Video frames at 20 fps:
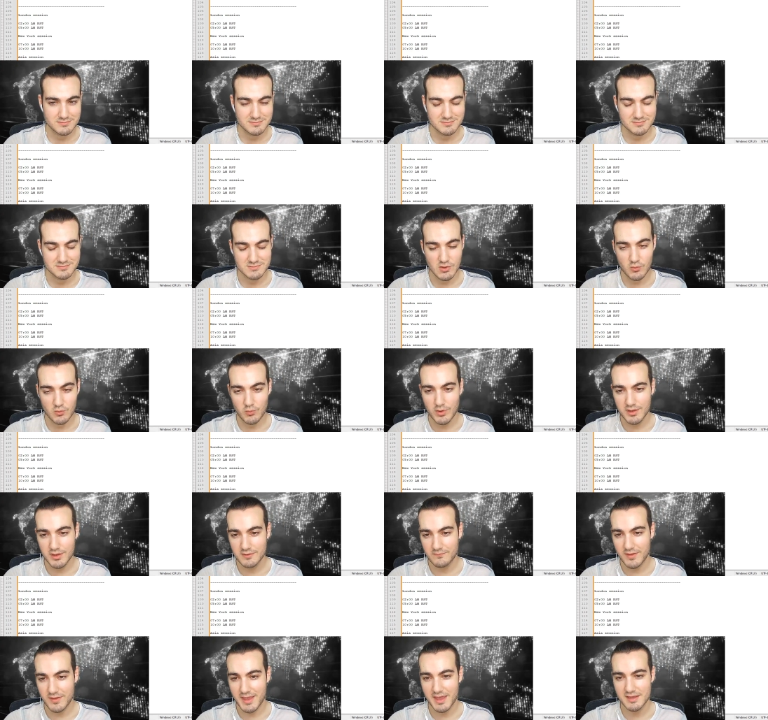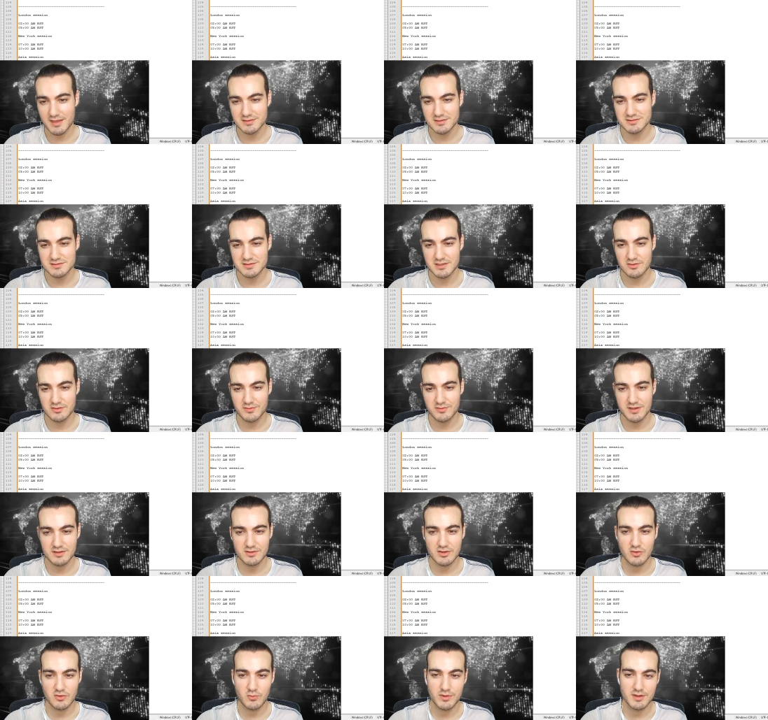a way of engineering
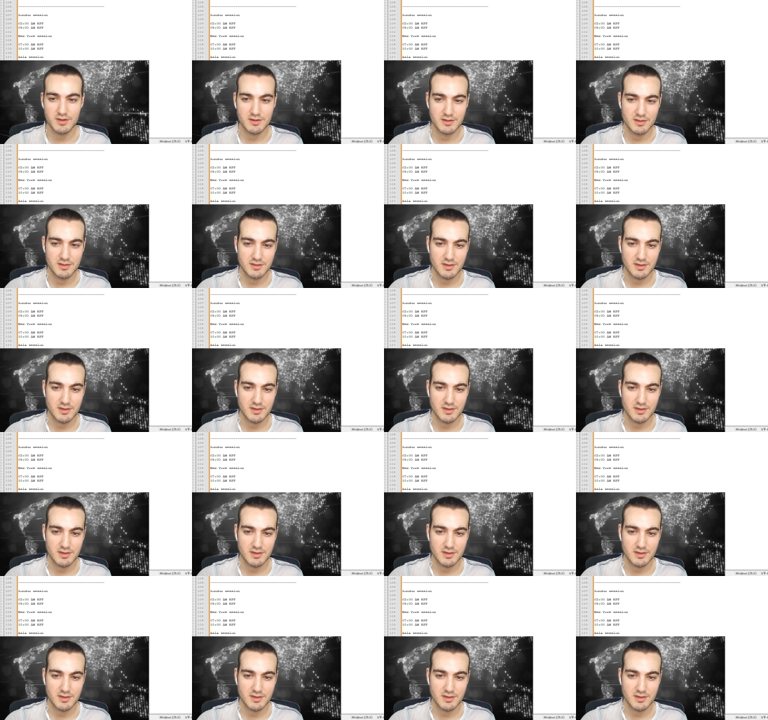liquidity